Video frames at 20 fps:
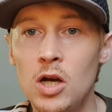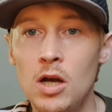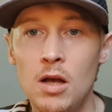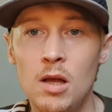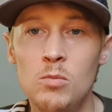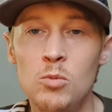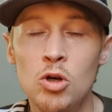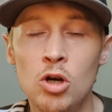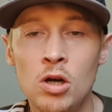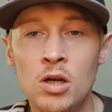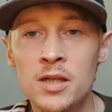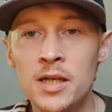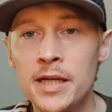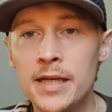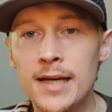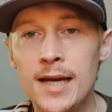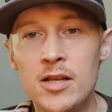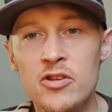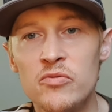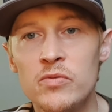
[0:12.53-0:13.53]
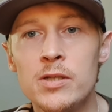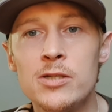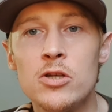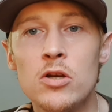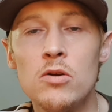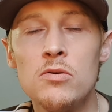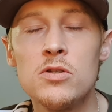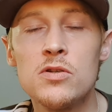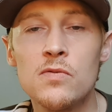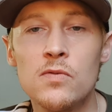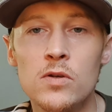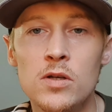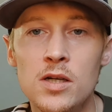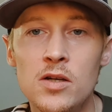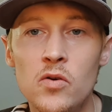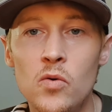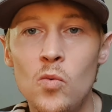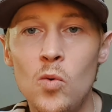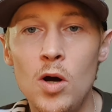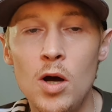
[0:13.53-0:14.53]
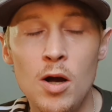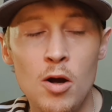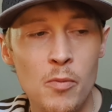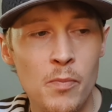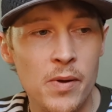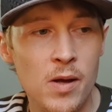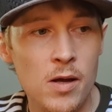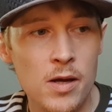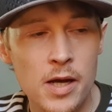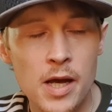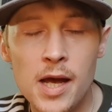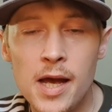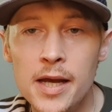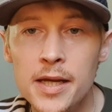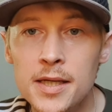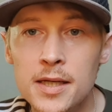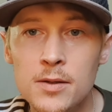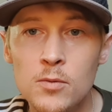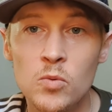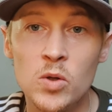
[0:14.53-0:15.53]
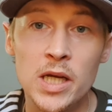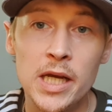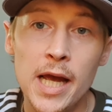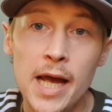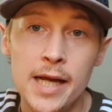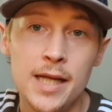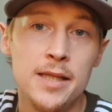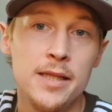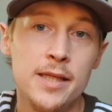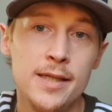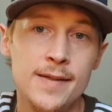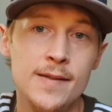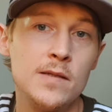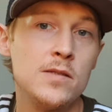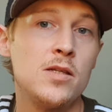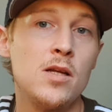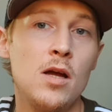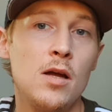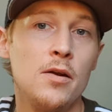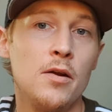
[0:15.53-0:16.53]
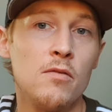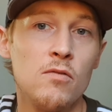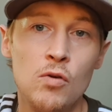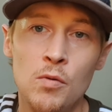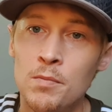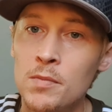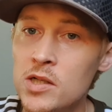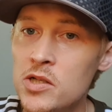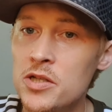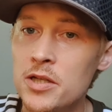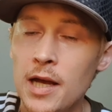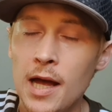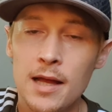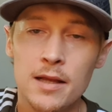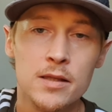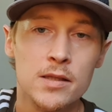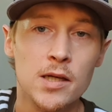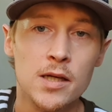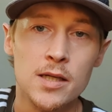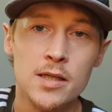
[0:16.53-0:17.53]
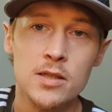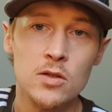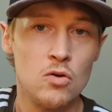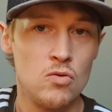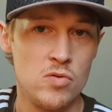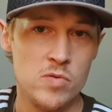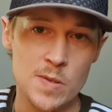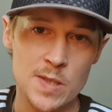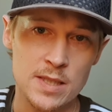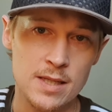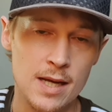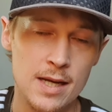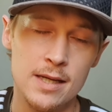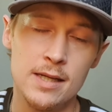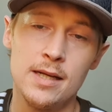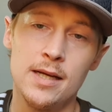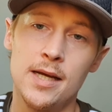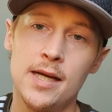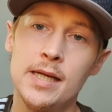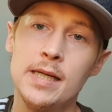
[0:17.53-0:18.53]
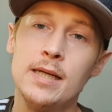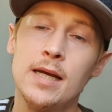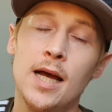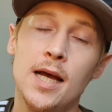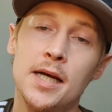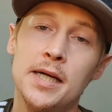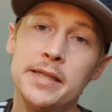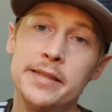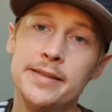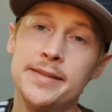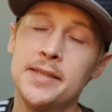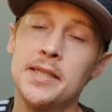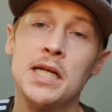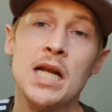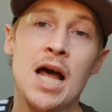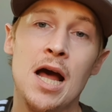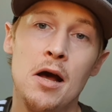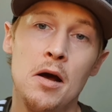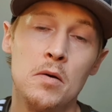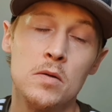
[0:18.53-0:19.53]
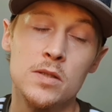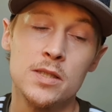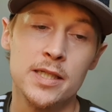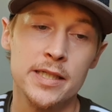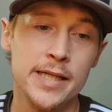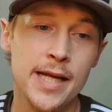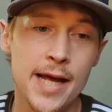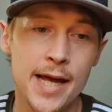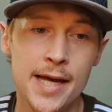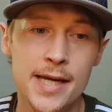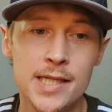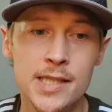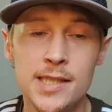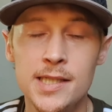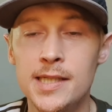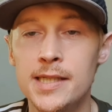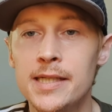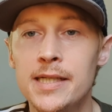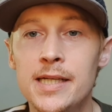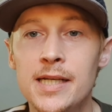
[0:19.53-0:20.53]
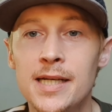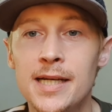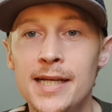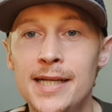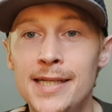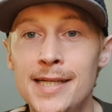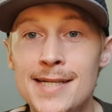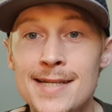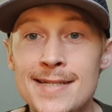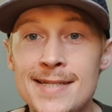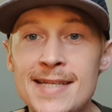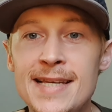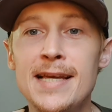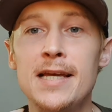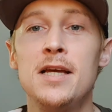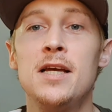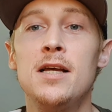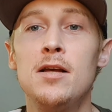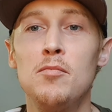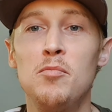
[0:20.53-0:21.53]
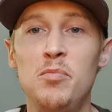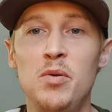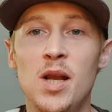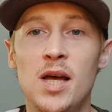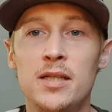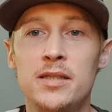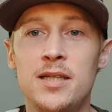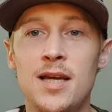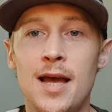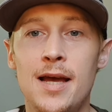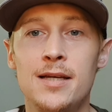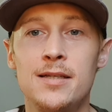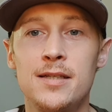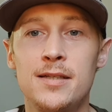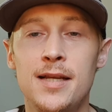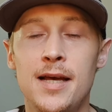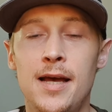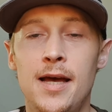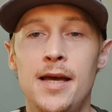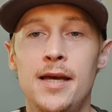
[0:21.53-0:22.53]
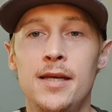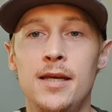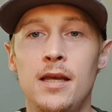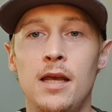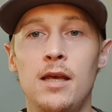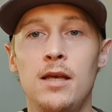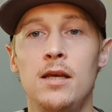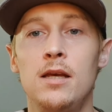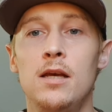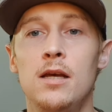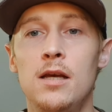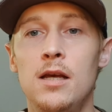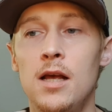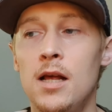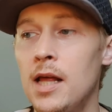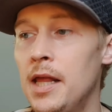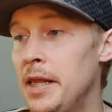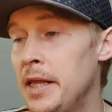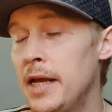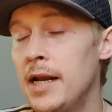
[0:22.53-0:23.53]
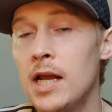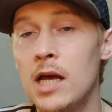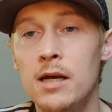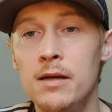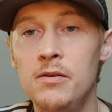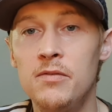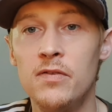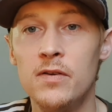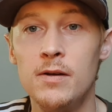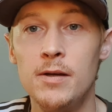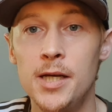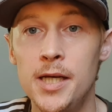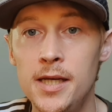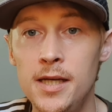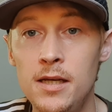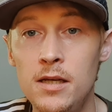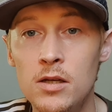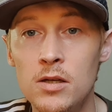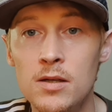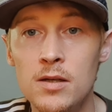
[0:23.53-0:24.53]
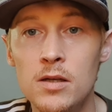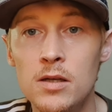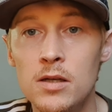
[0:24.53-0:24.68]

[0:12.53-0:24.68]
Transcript: I'm not going to get the results for a little while, but hey, we're getting things done. I've got my scan done on Saturday, and now today is blood test day. And then hopefully,